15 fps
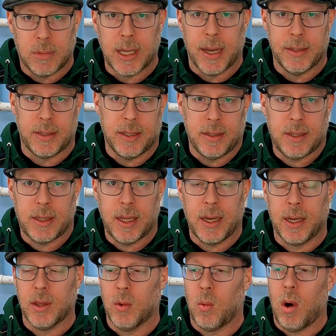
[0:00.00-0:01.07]
does its
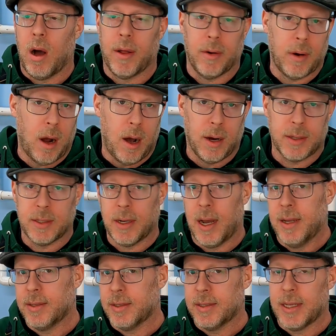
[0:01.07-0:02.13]
thing in the water,
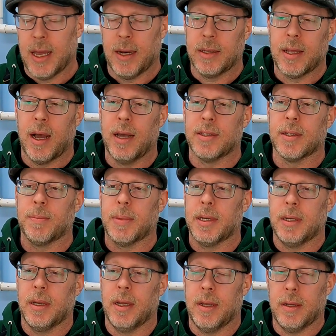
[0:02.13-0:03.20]
oxidizing, sanitizing,
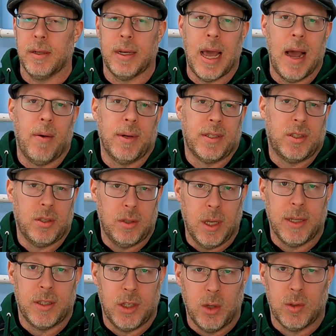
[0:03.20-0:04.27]
but it, now it's
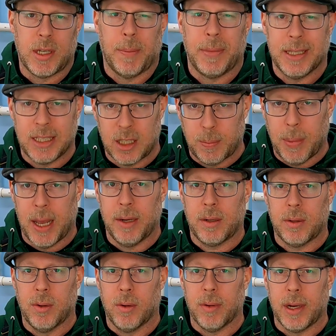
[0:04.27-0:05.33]
it's used up, it's spent
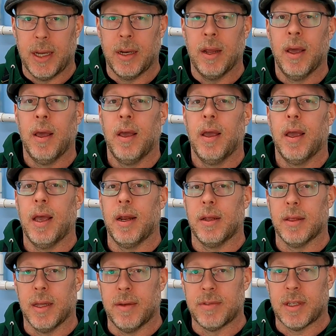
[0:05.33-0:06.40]
chlorine, and
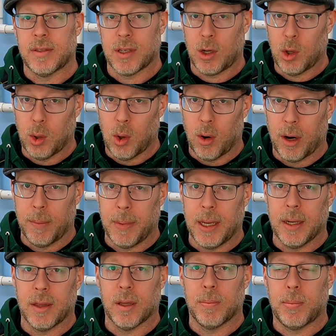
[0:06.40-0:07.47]
it lives as a
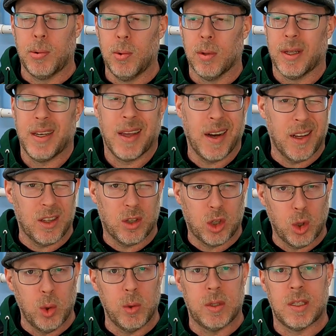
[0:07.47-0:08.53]
chloramine in the pool, and you got to
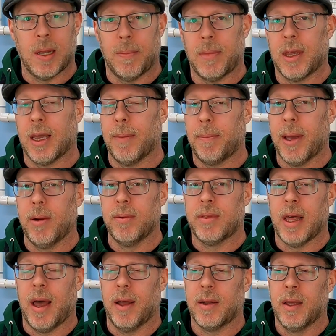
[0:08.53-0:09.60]
do something about
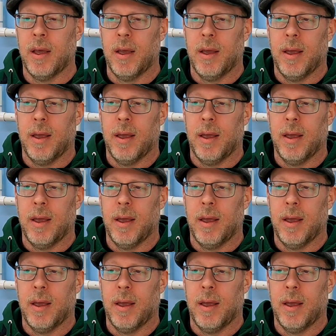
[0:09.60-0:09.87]
that.